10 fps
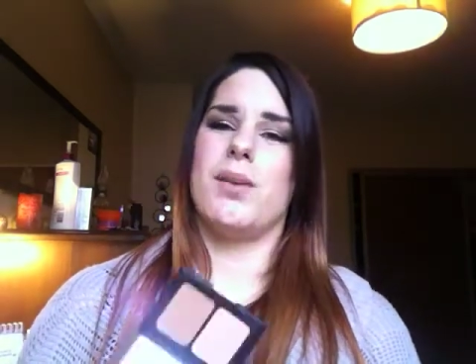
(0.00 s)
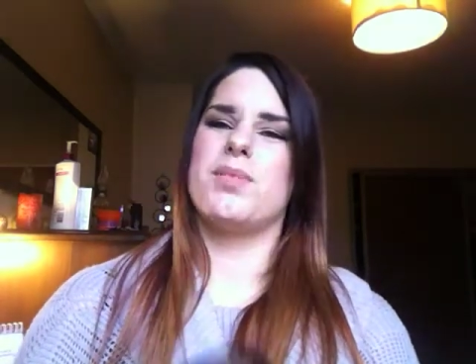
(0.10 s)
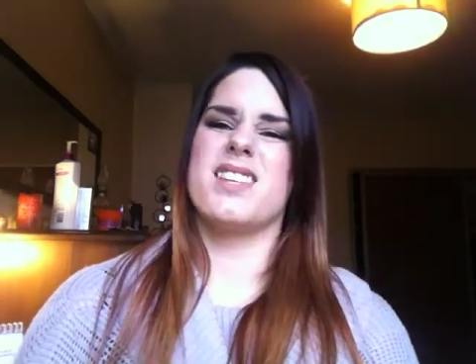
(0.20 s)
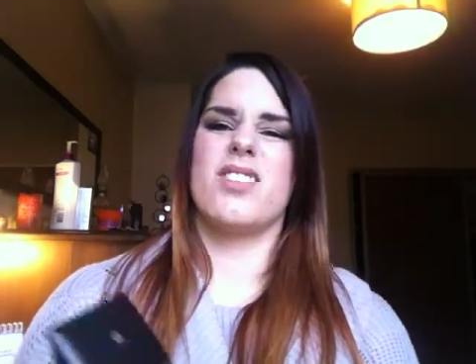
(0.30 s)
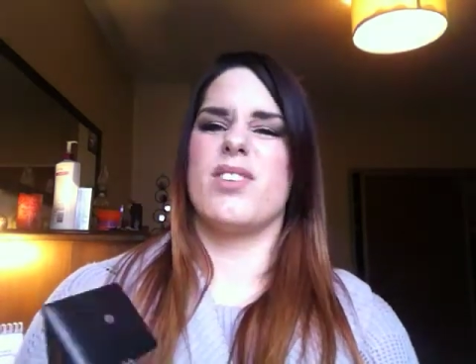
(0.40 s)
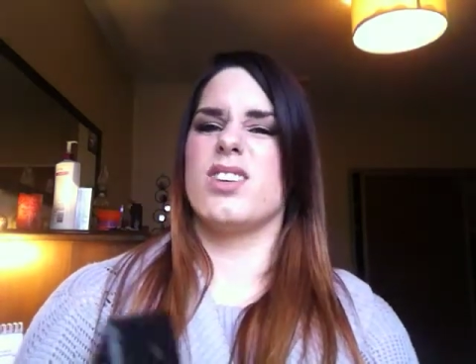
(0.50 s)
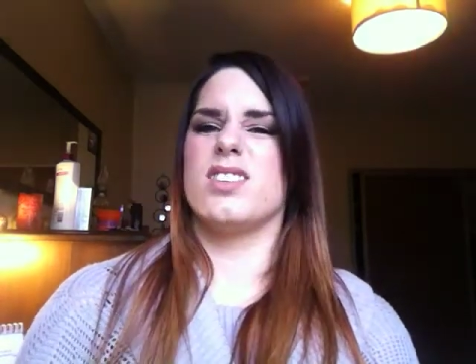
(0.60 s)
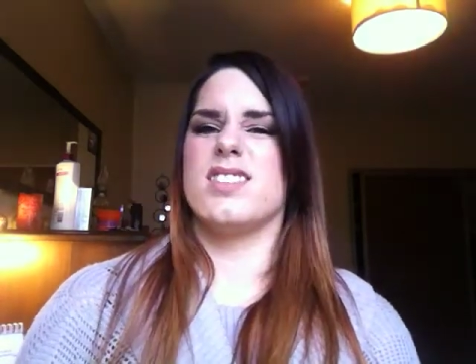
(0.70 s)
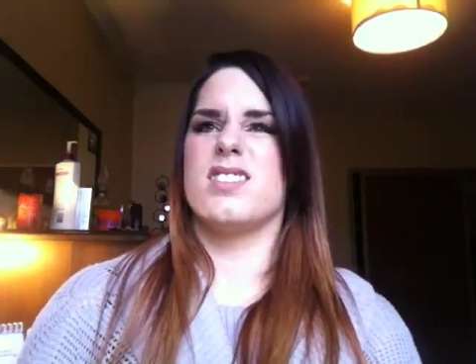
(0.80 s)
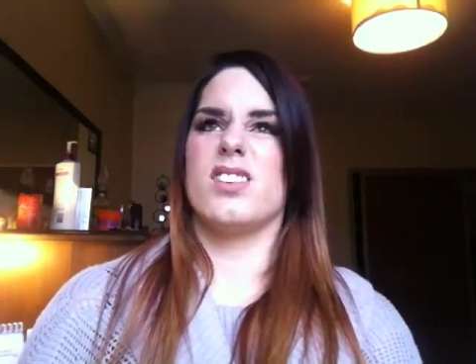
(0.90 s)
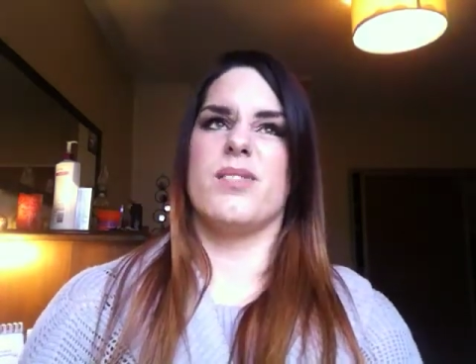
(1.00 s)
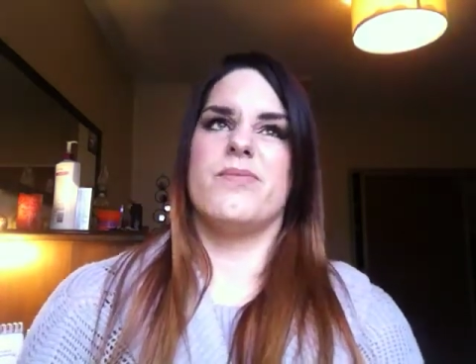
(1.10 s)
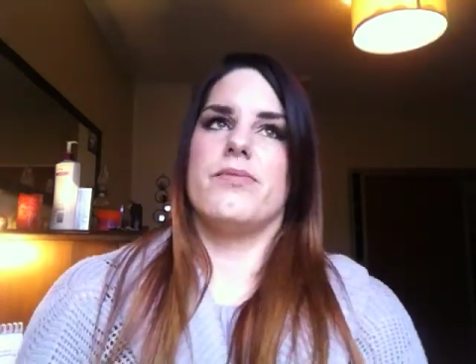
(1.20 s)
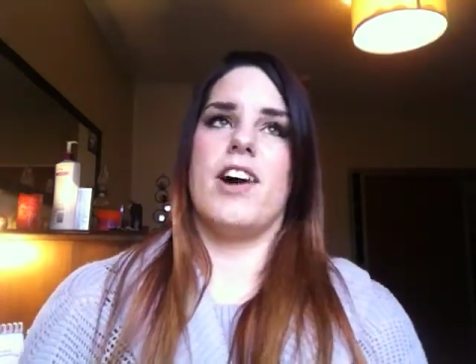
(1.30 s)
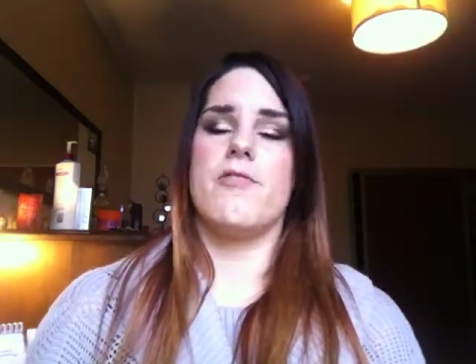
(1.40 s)
It was like $3, so
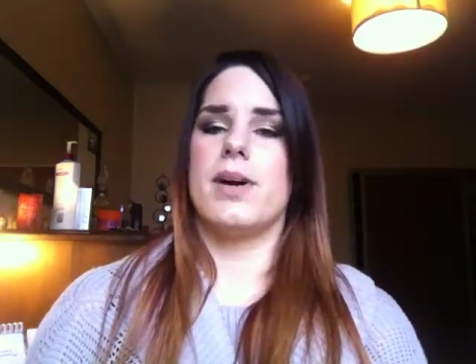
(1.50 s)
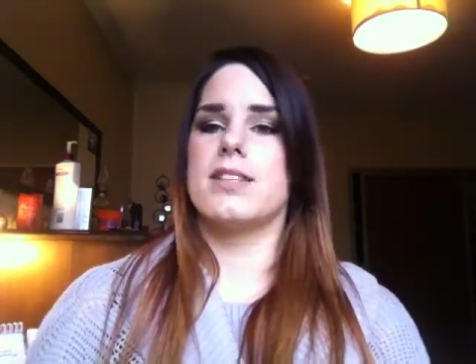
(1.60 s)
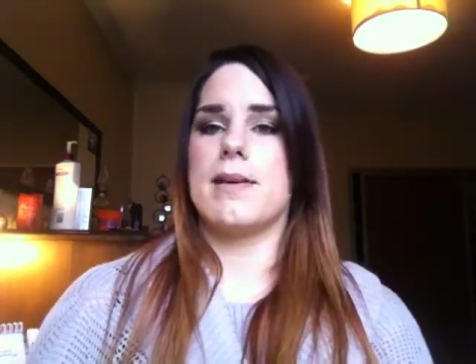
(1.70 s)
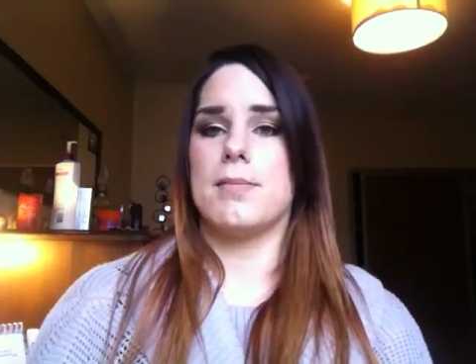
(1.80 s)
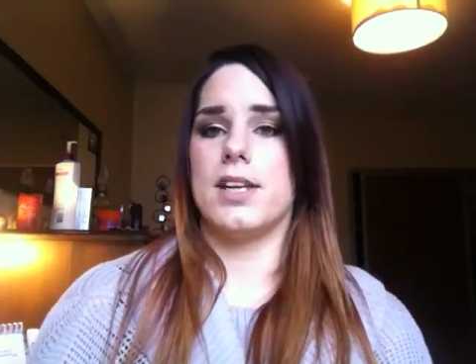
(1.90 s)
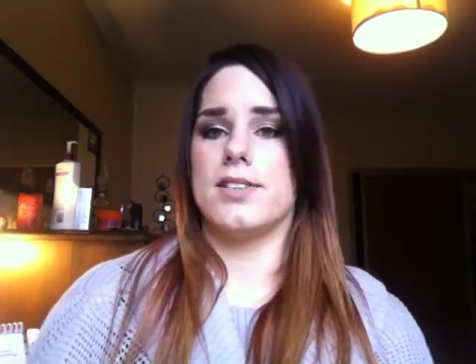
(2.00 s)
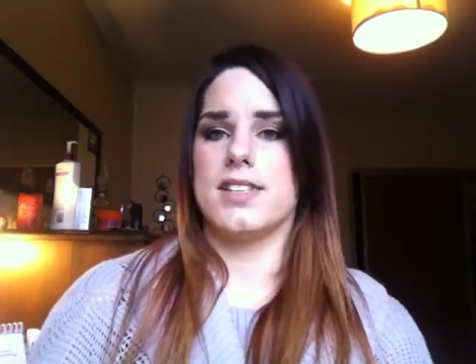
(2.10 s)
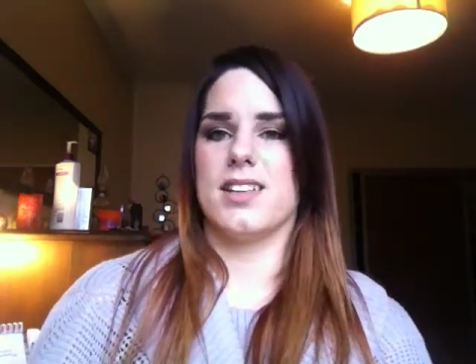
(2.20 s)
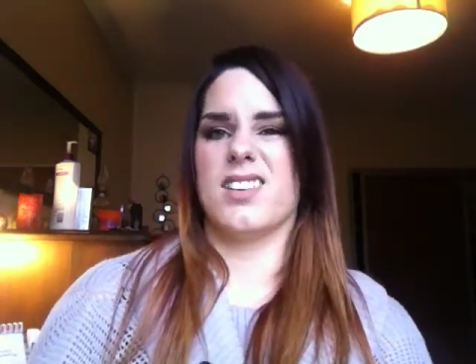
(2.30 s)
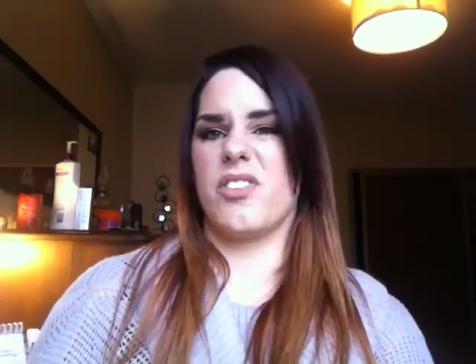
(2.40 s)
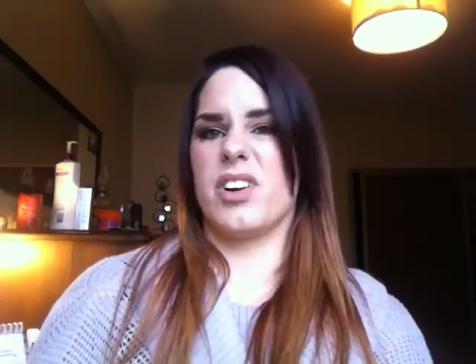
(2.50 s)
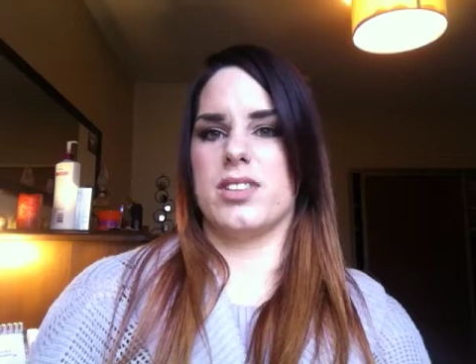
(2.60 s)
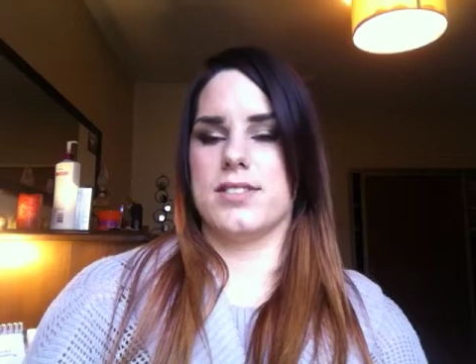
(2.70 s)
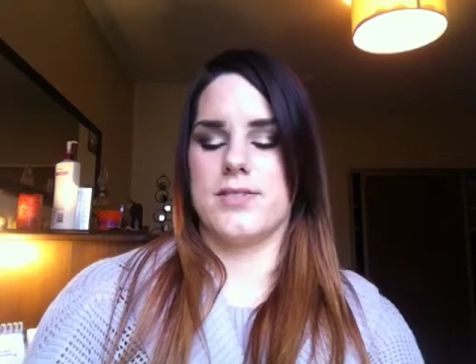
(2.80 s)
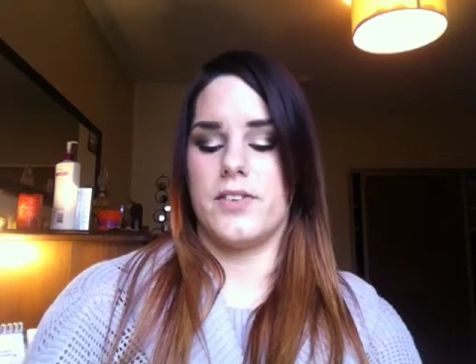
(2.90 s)
$5 maybe New Zealand,
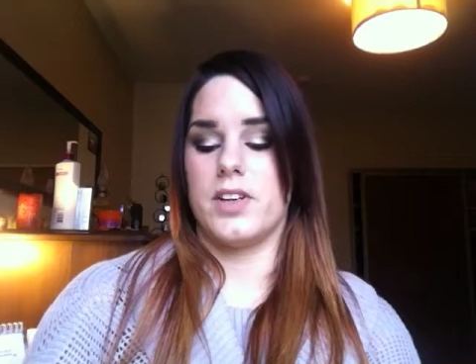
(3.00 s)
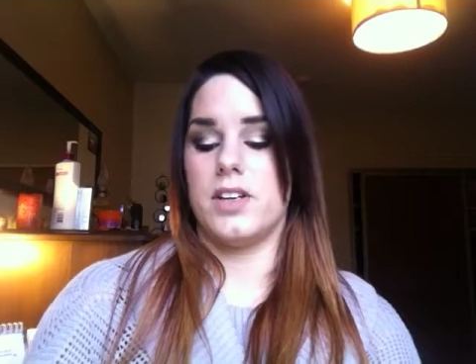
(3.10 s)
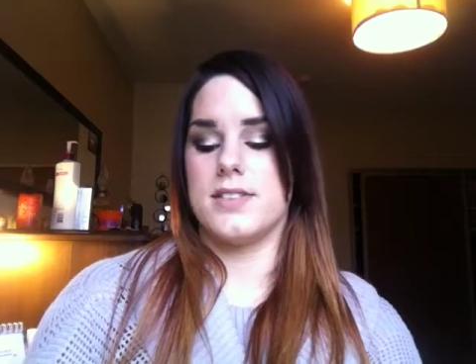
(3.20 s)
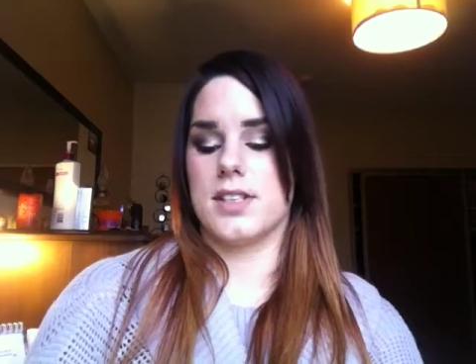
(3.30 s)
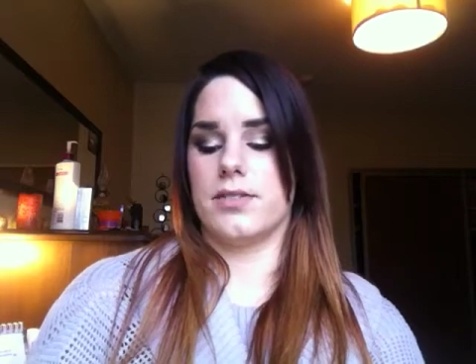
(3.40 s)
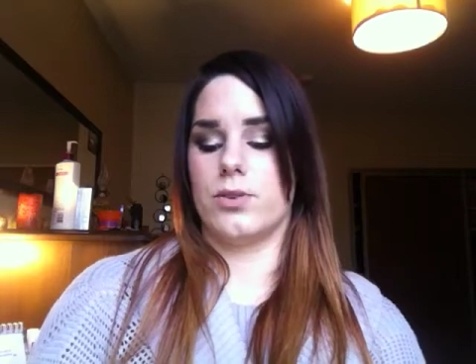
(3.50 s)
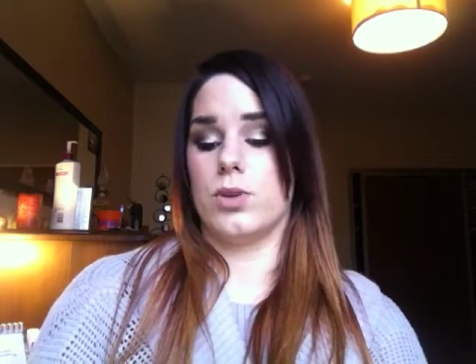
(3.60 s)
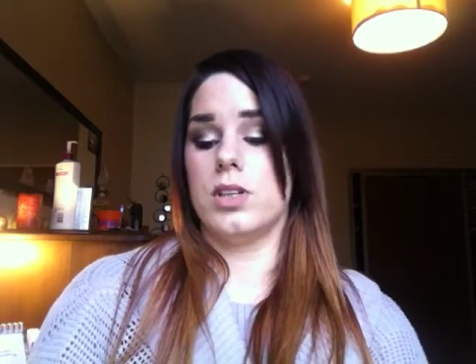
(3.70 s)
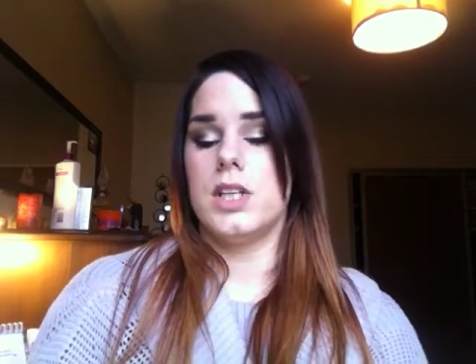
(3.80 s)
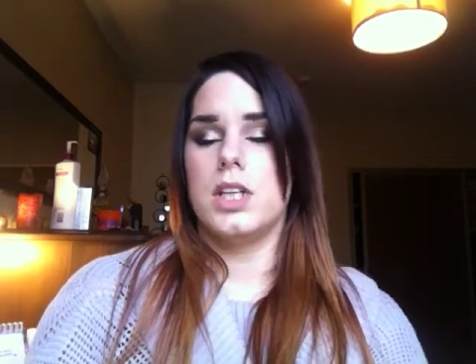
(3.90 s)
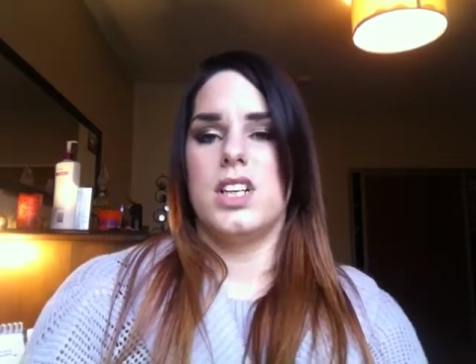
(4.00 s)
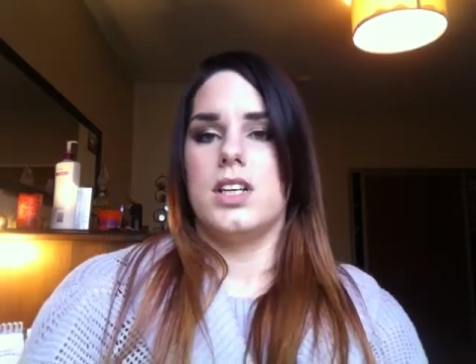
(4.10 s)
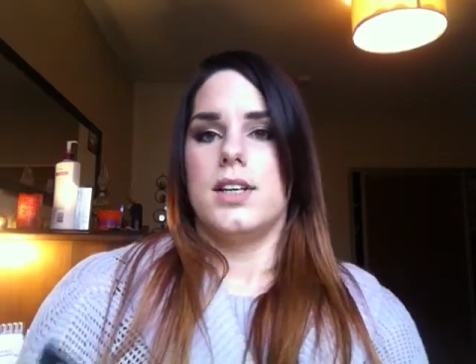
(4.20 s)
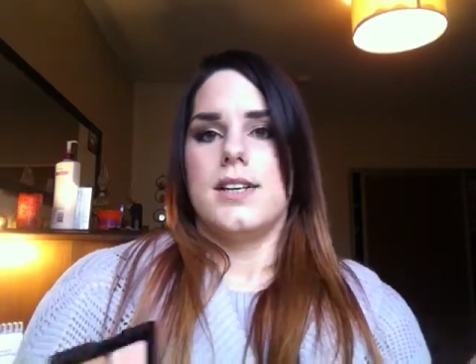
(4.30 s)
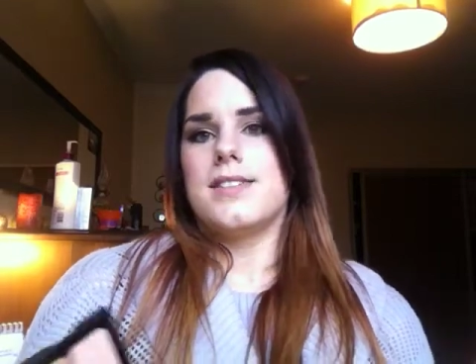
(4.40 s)
$3.50 New Zealand for
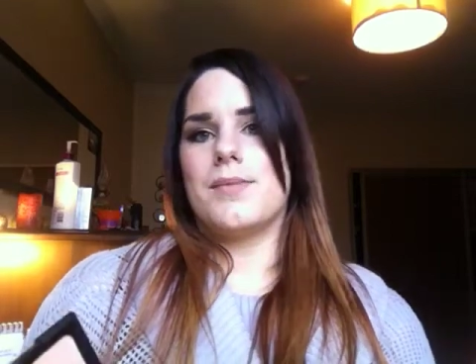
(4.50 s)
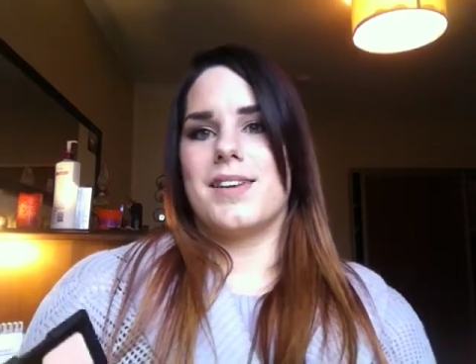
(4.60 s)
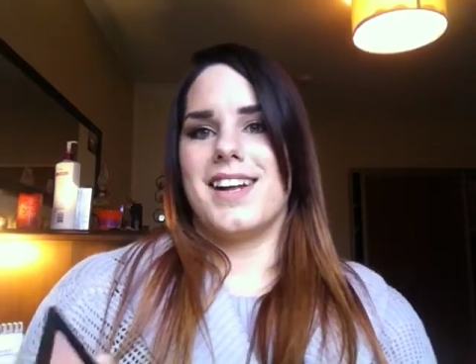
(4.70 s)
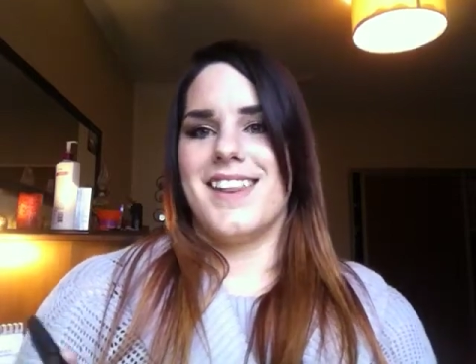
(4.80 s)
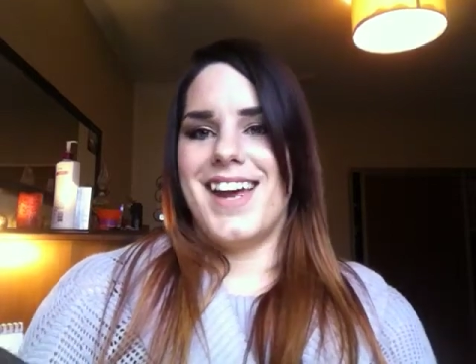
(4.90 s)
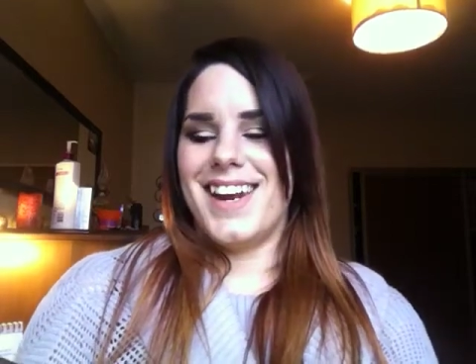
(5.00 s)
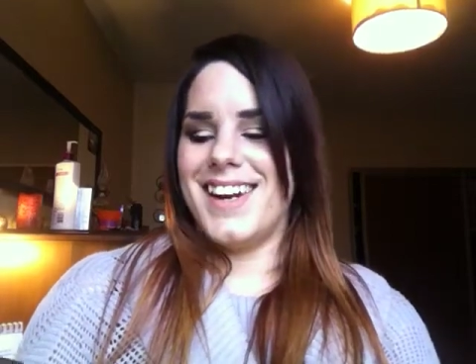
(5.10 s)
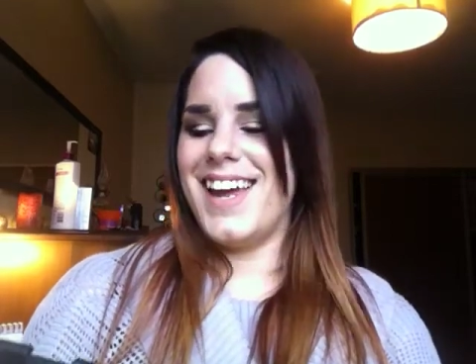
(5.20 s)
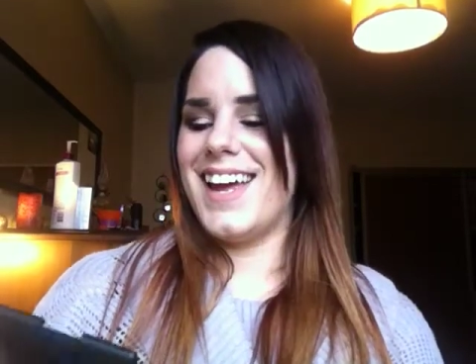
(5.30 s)
something like that.